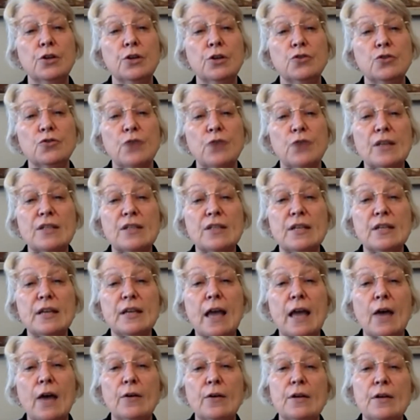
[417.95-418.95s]
dressing
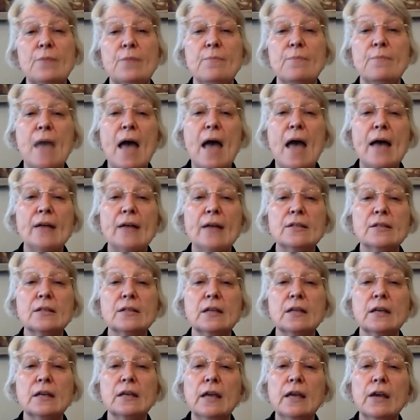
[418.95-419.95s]
out in
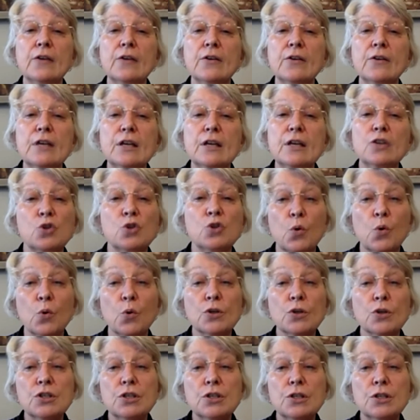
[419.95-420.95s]
masks and carrying
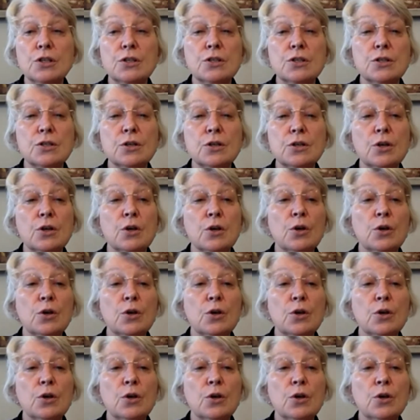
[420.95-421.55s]
torches,